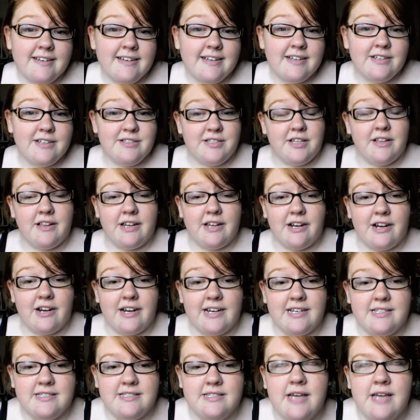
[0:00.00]
It was
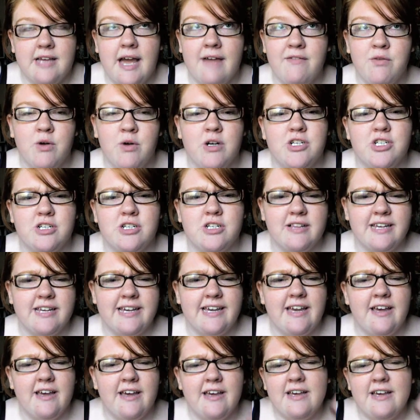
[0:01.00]
hilarious. I haven't watched
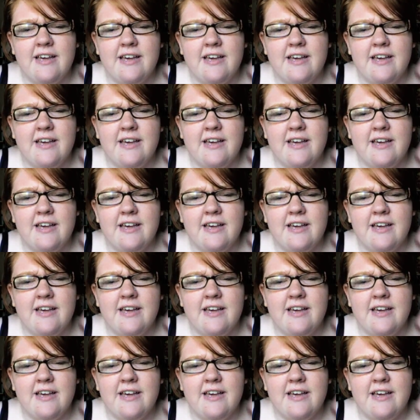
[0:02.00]
Glee